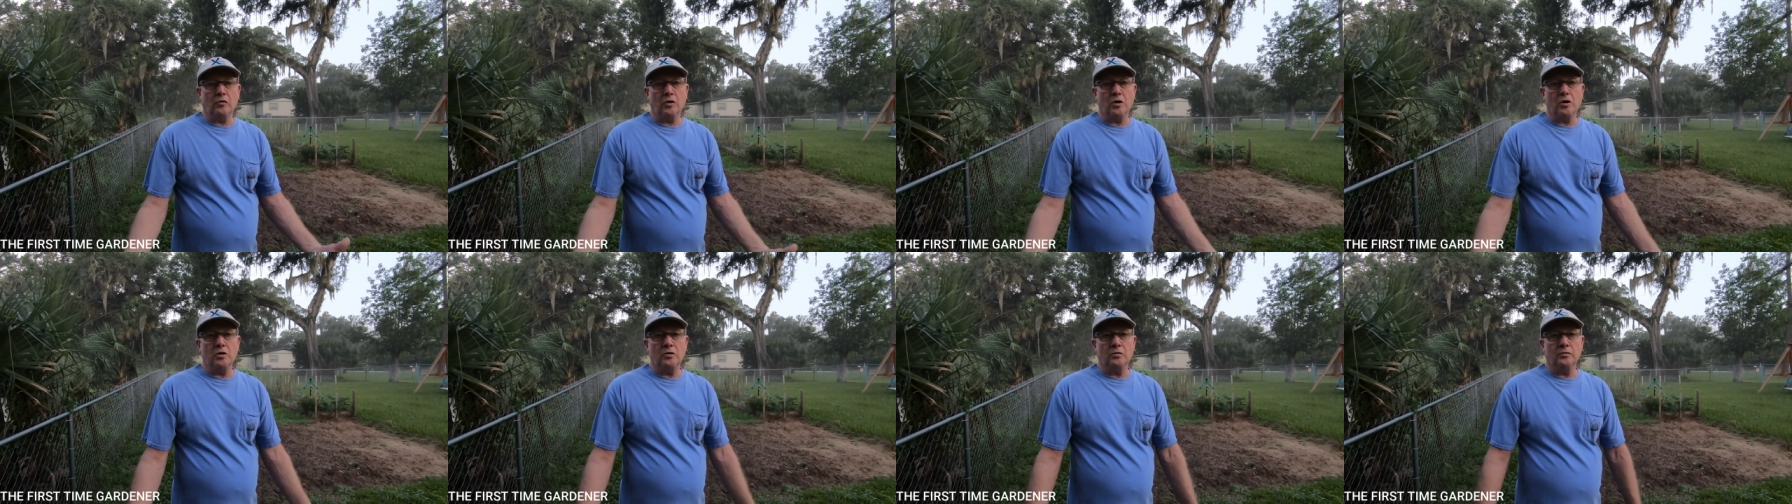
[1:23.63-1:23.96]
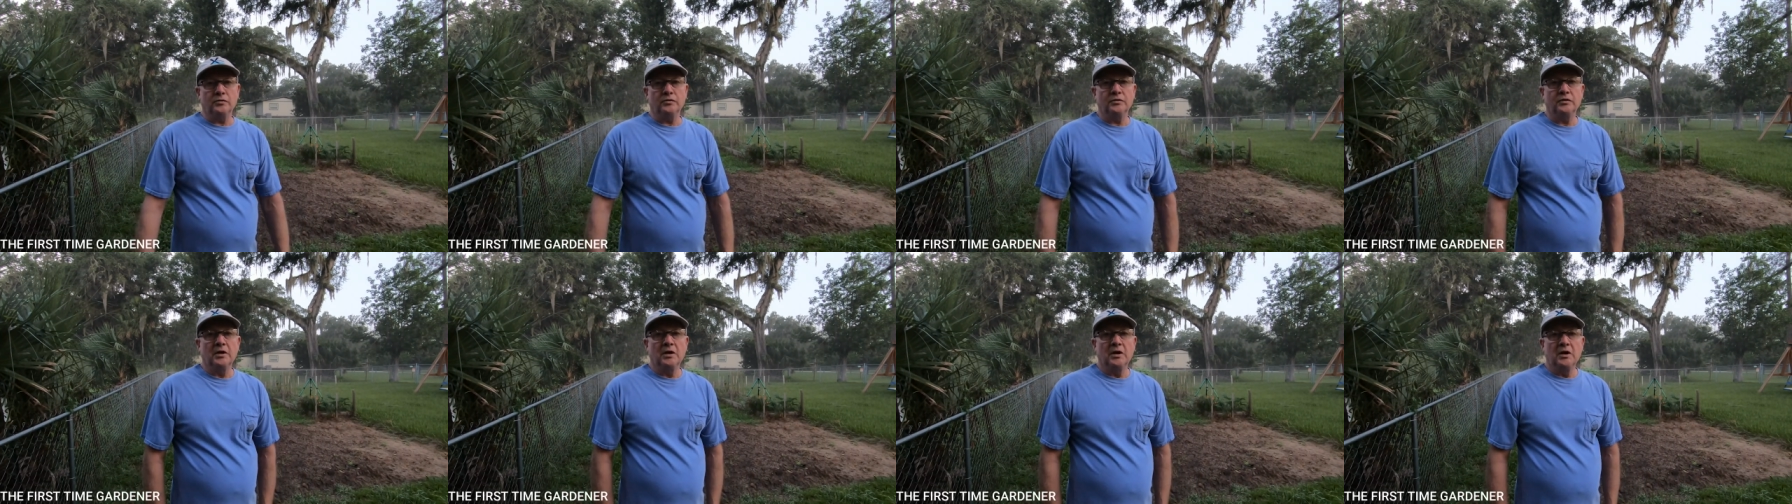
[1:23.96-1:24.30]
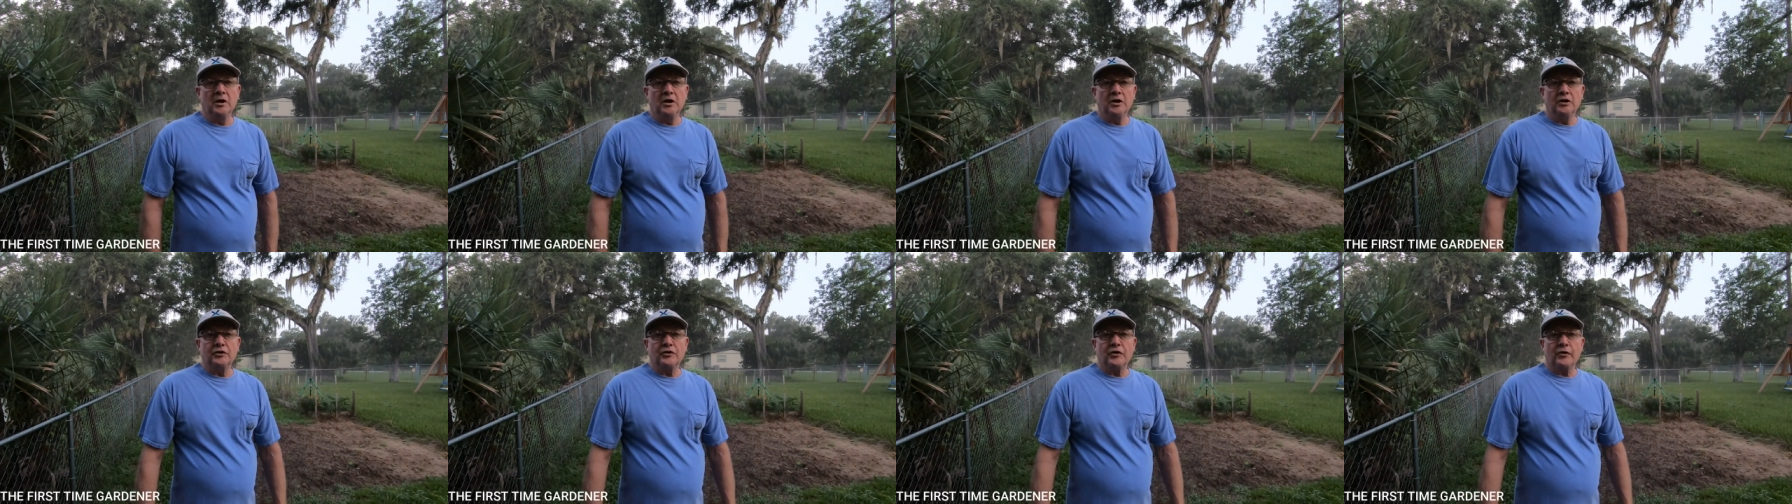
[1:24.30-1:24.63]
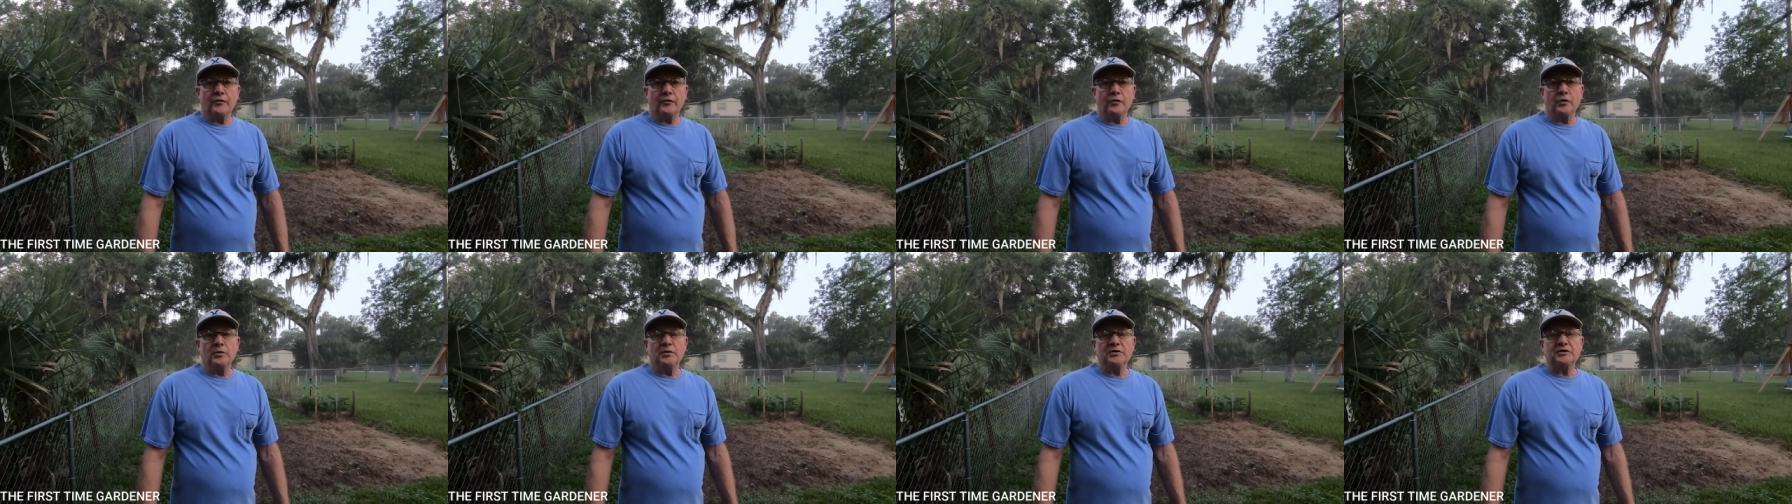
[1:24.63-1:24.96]
grown
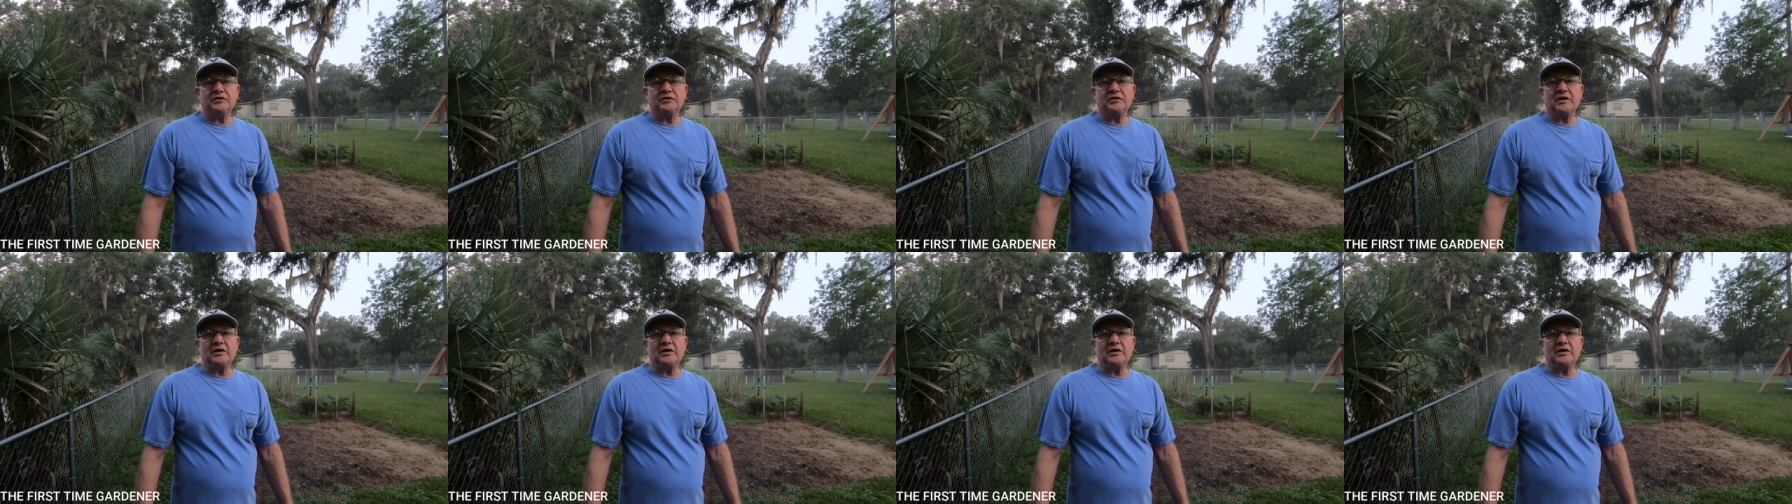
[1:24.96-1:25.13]
through its